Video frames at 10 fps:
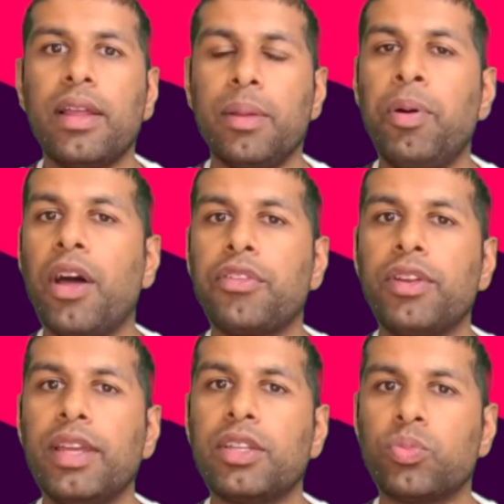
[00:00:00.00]
And part
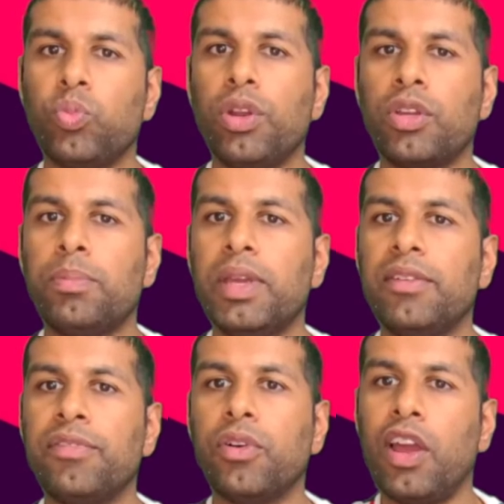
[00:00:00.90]
three is what it could
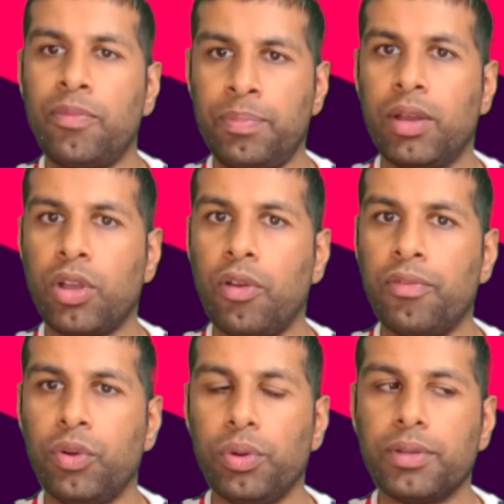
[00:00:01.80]
mean for F P L going
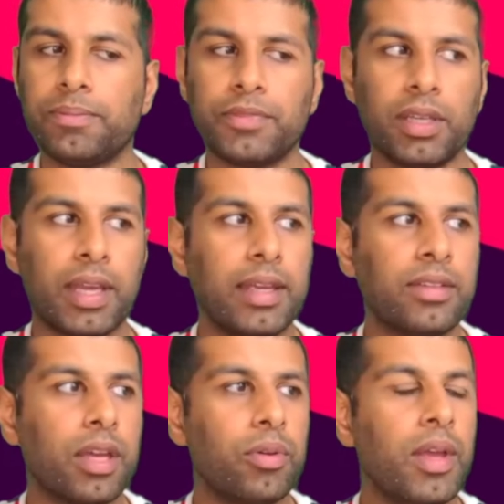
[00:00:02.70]
forward, okay?
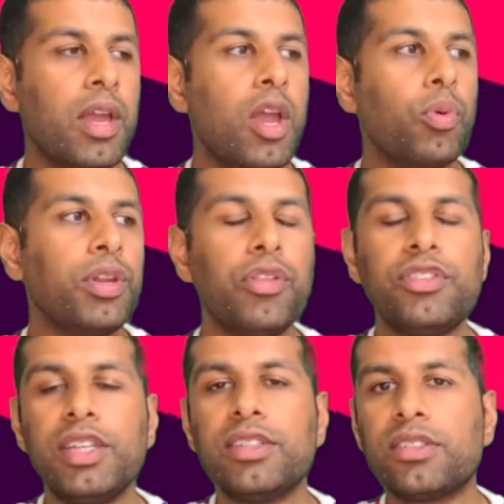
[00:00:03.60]
So we know the
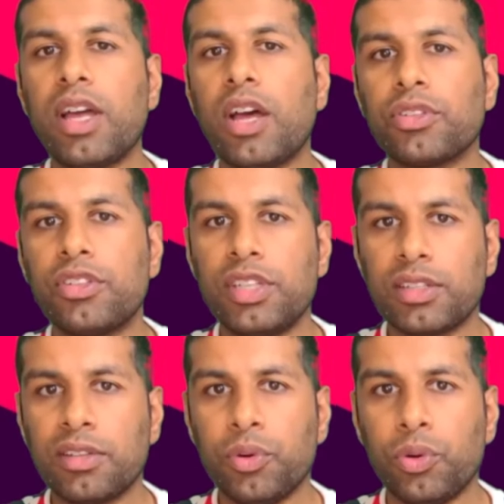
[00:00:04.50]
season starts on the
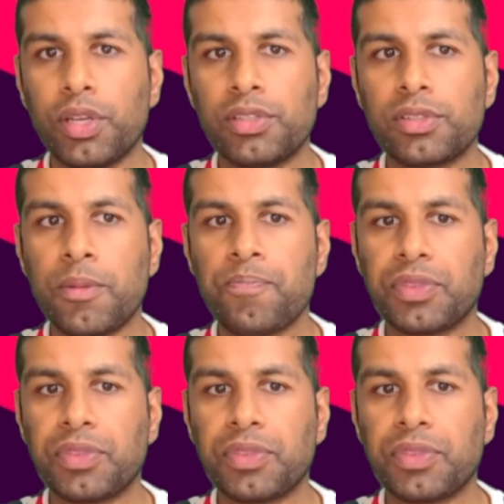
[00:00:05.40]
sixth of August.